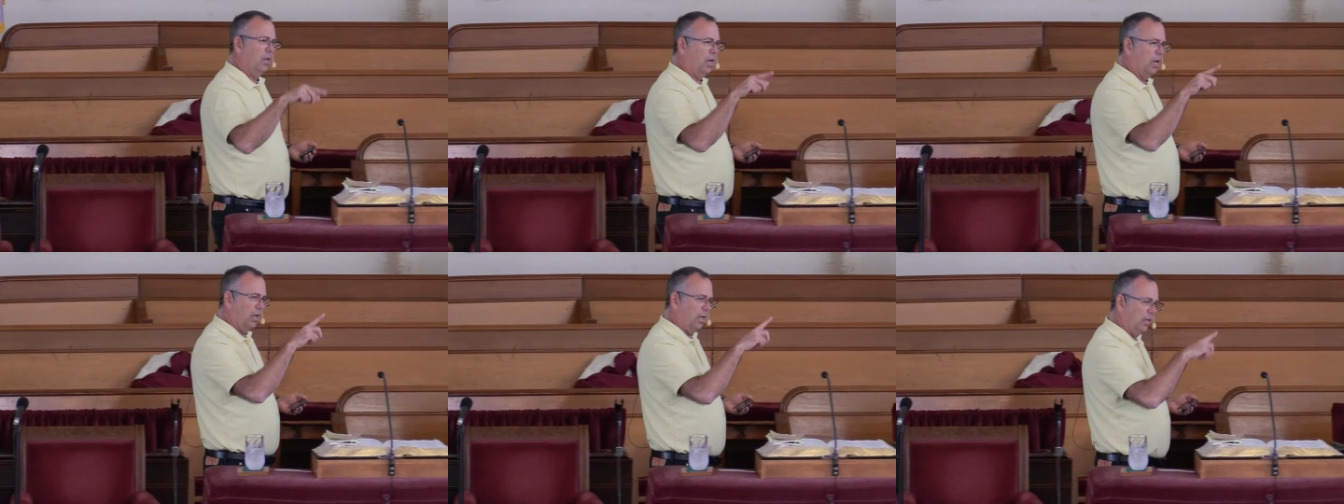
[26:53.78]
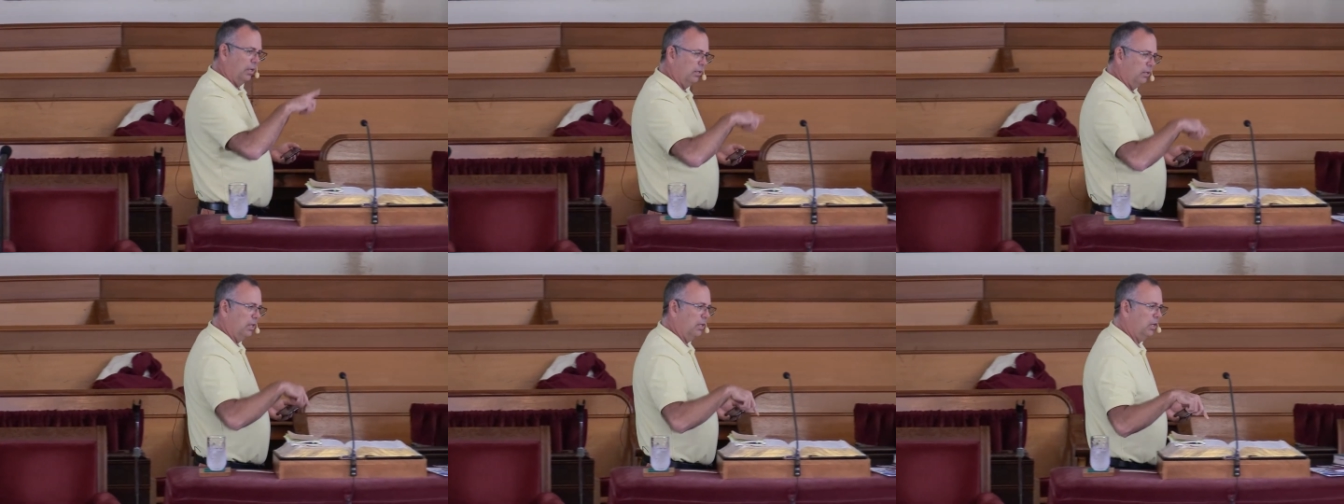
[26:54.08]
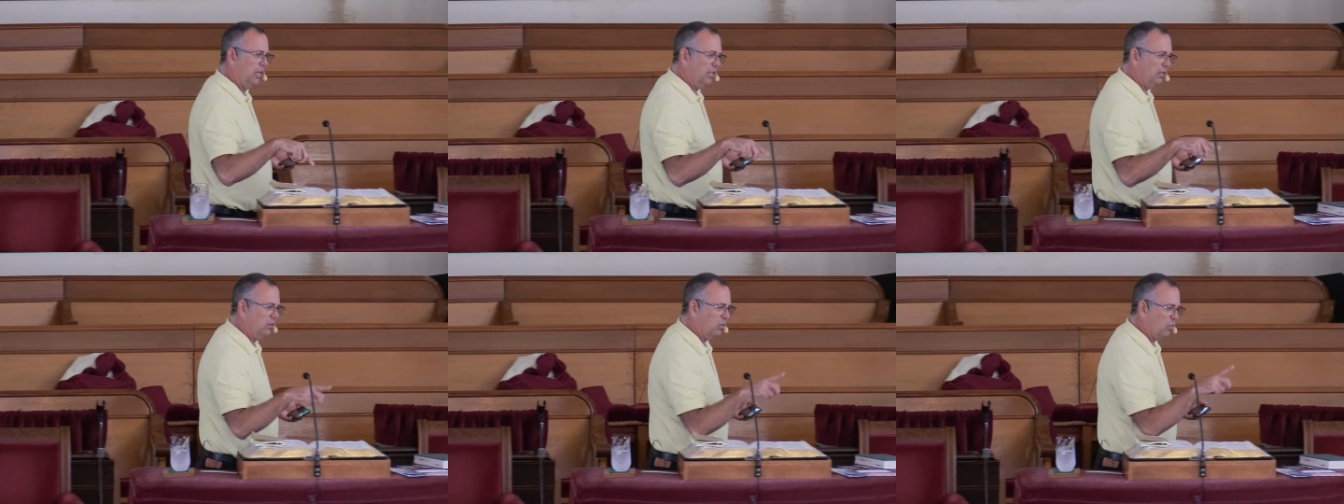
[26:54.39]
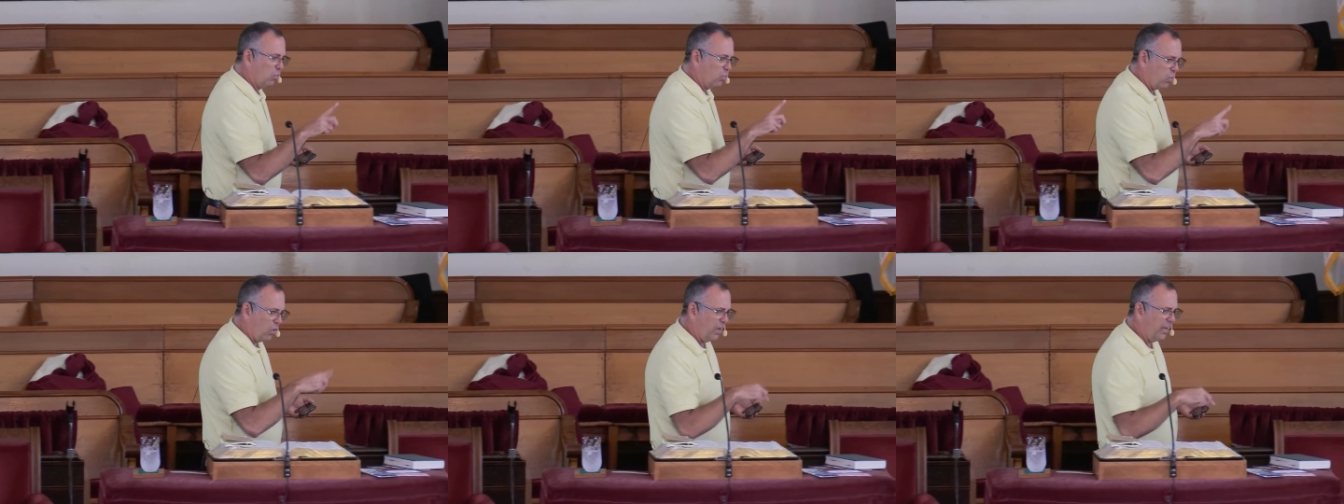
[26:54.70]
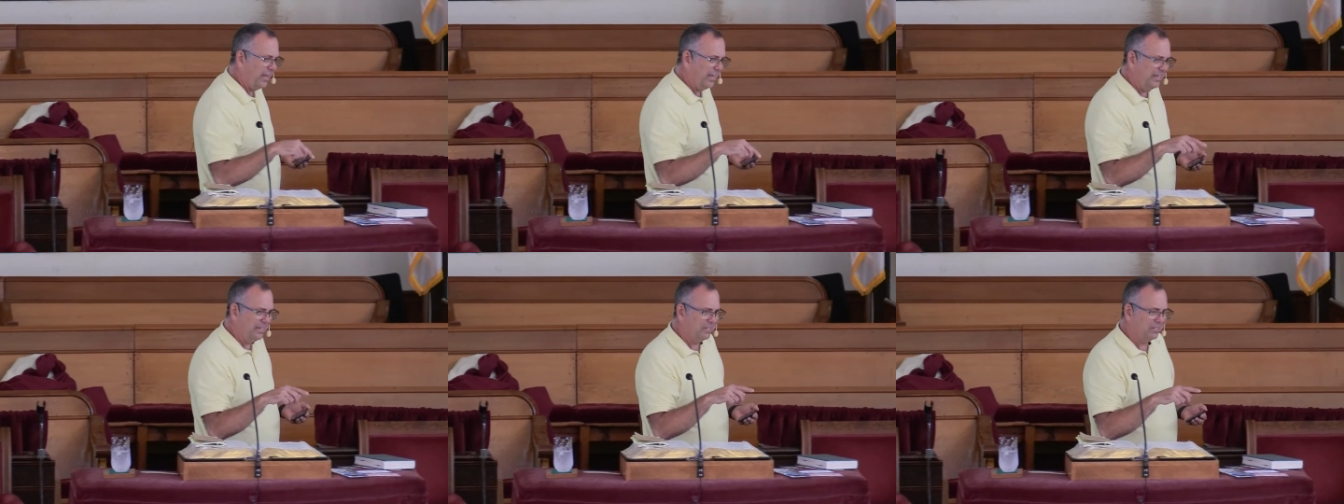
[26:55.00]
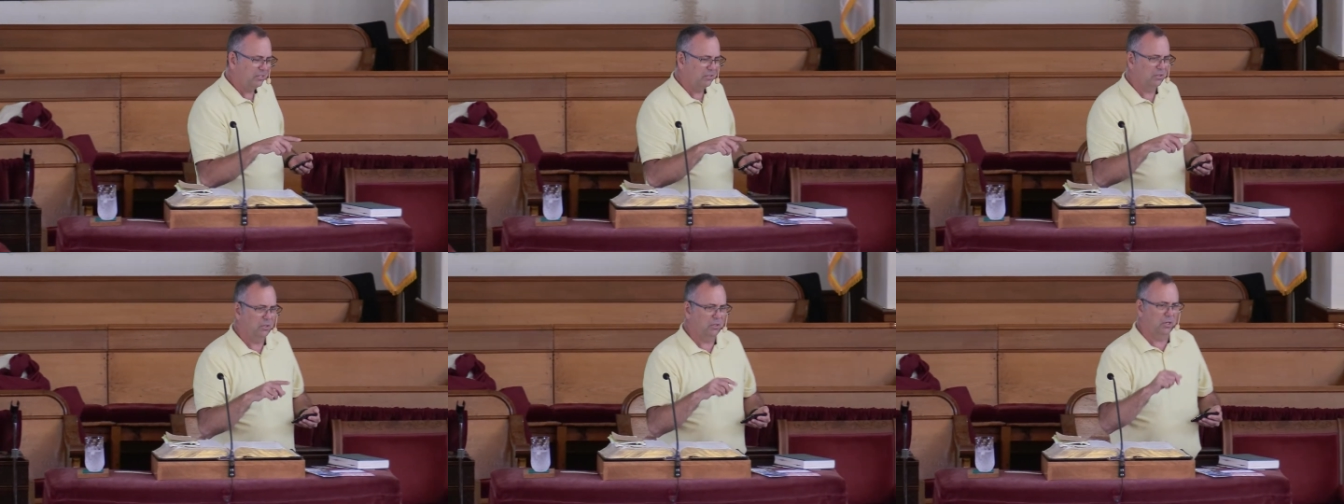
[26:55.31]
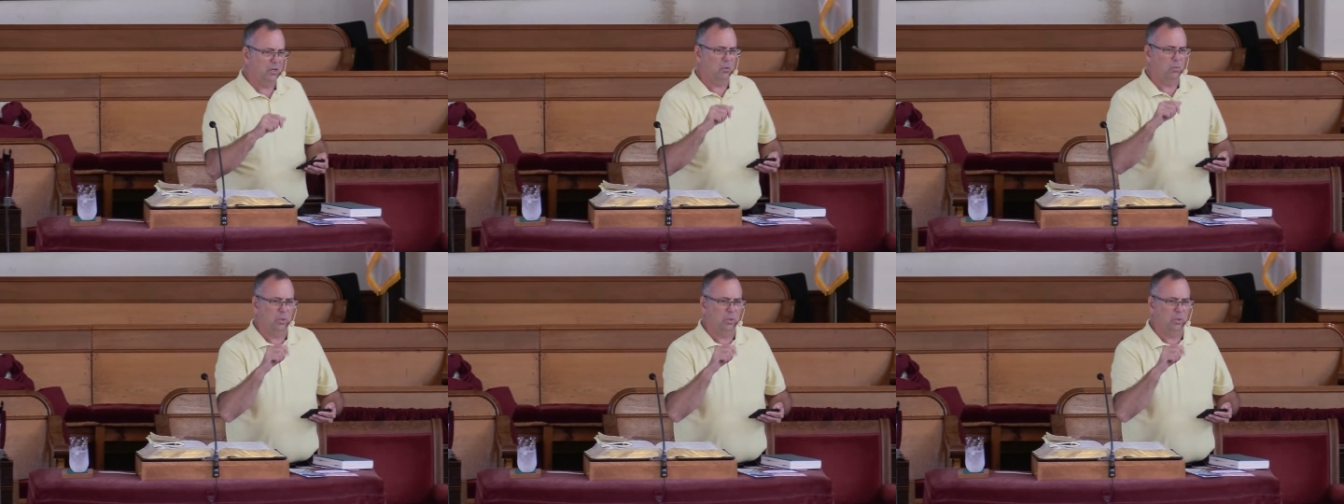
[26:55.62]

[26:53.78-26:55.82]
uh, in the right, you know,